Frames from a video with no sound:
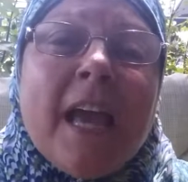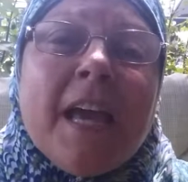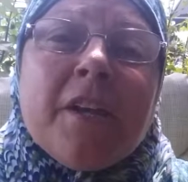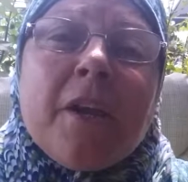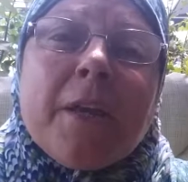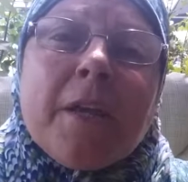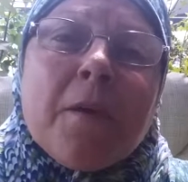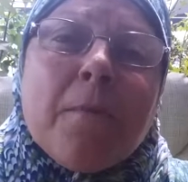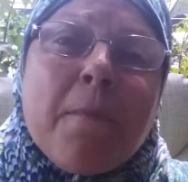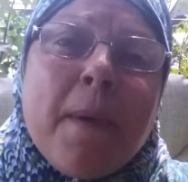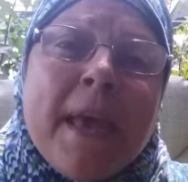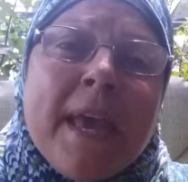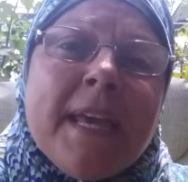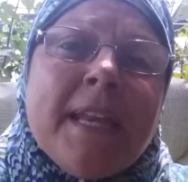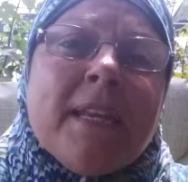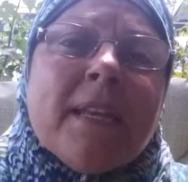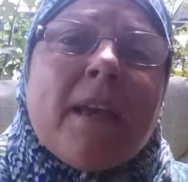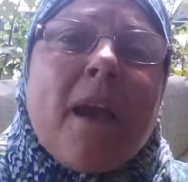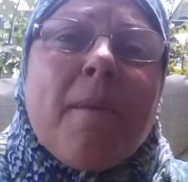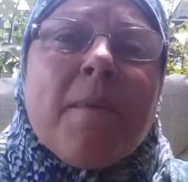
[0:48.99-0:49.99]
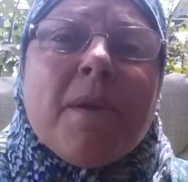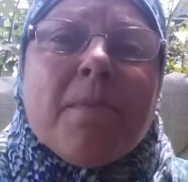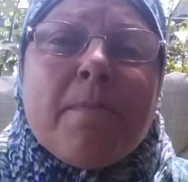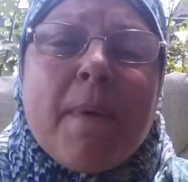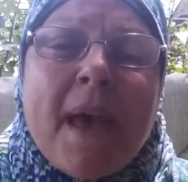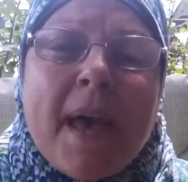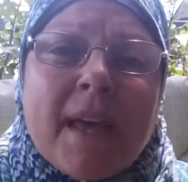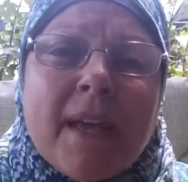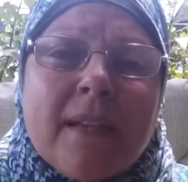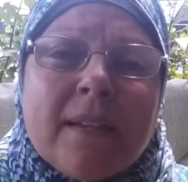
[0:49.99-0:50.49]
And I compared it coming
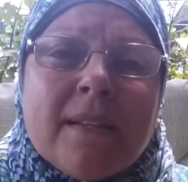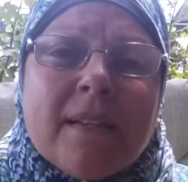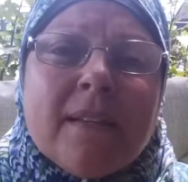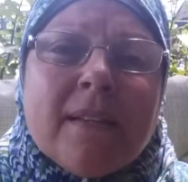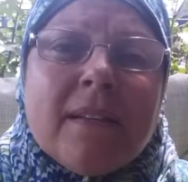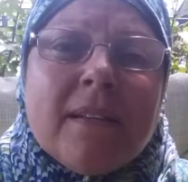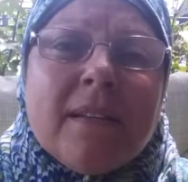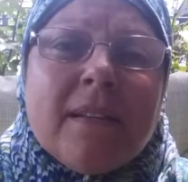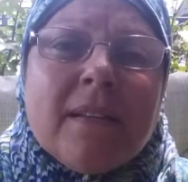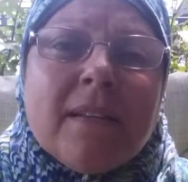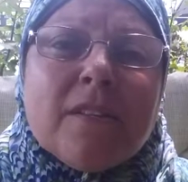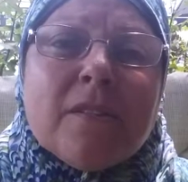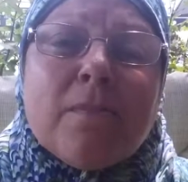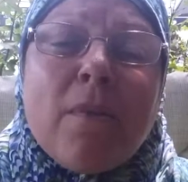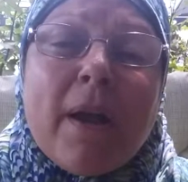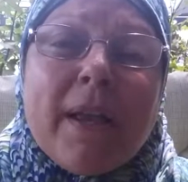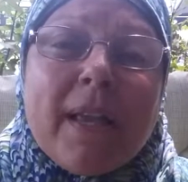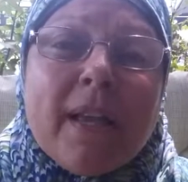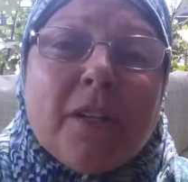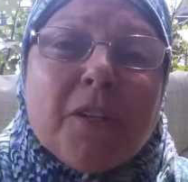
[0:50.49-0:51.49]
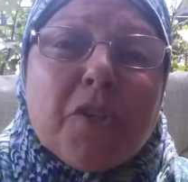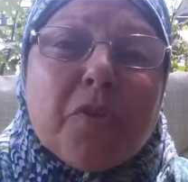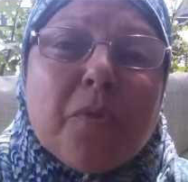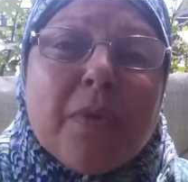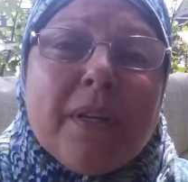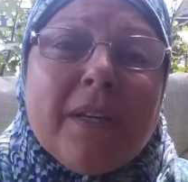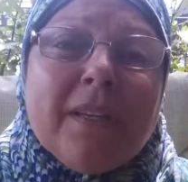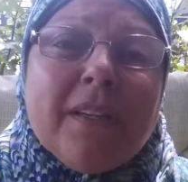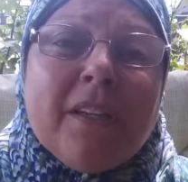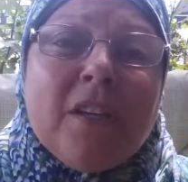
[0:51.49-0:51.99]
back to my
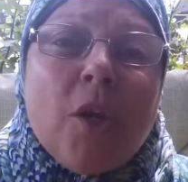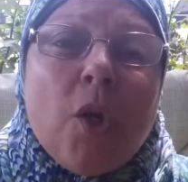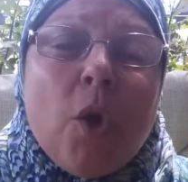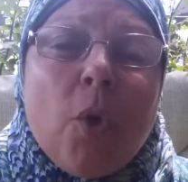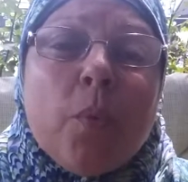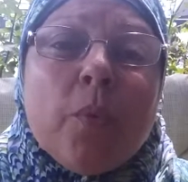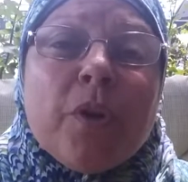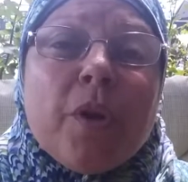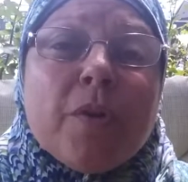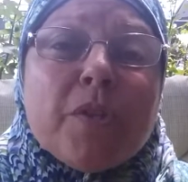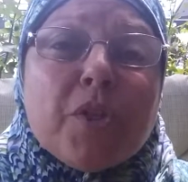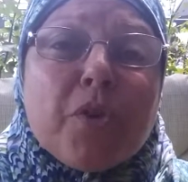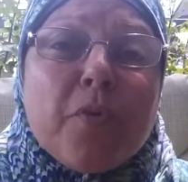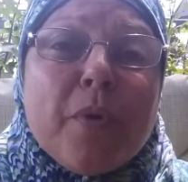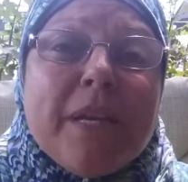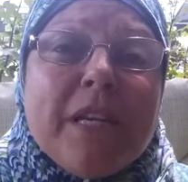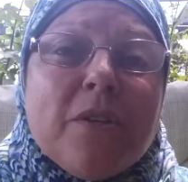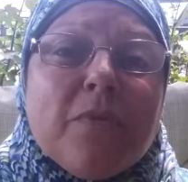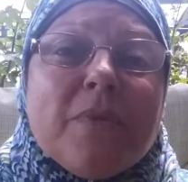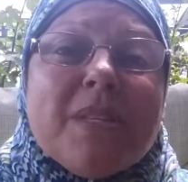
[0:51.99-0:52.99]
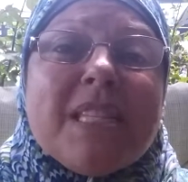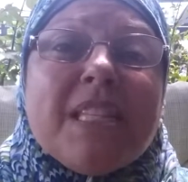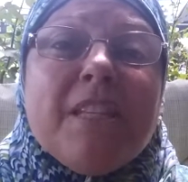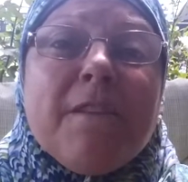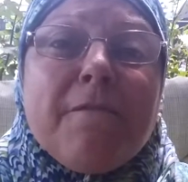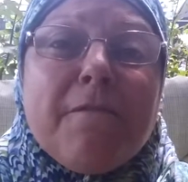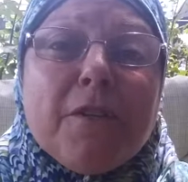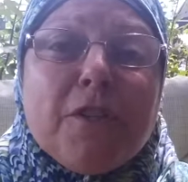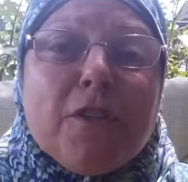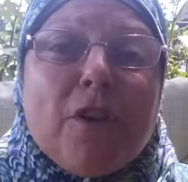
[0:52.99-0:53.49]
country when I was greeted with
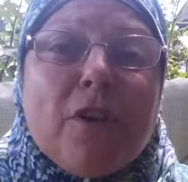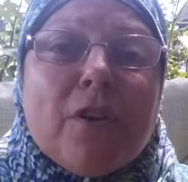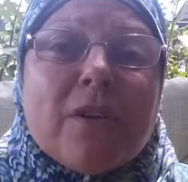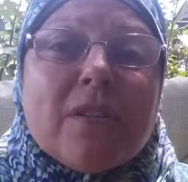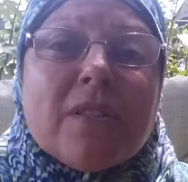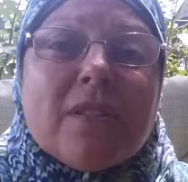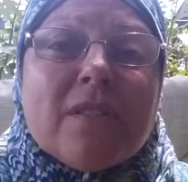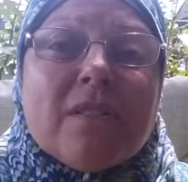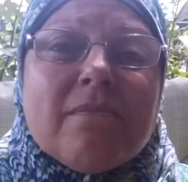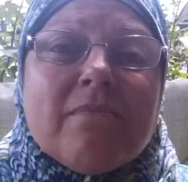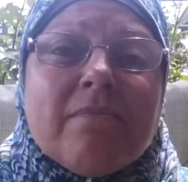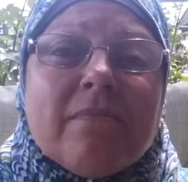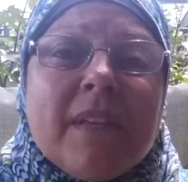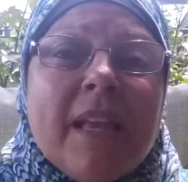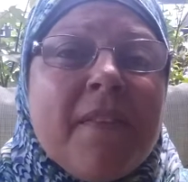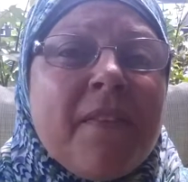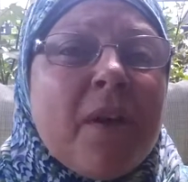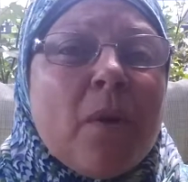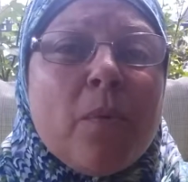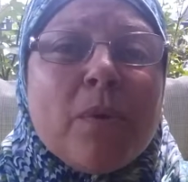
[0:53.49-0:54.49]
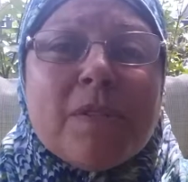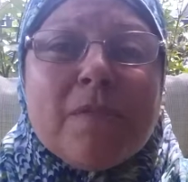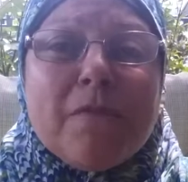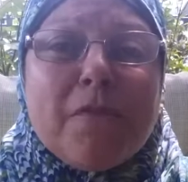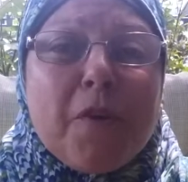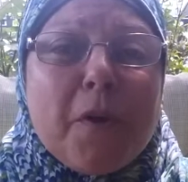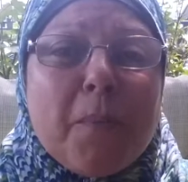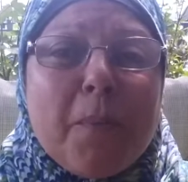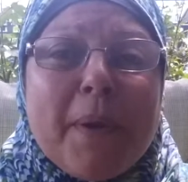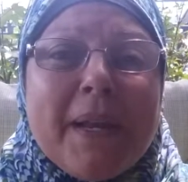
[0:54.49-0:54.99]
sniffer dogs, and that wasn't
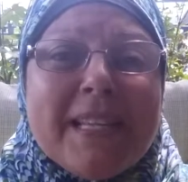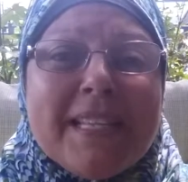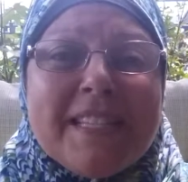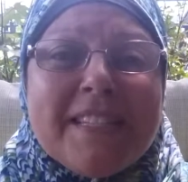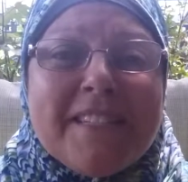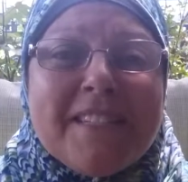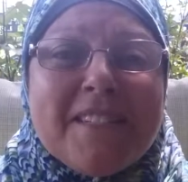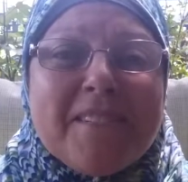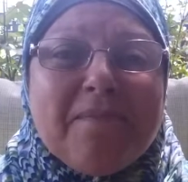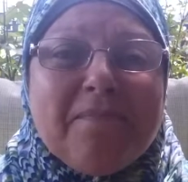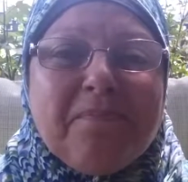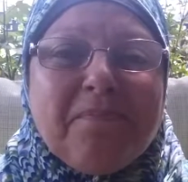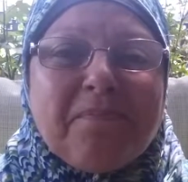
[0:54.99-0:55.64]
very pleasant.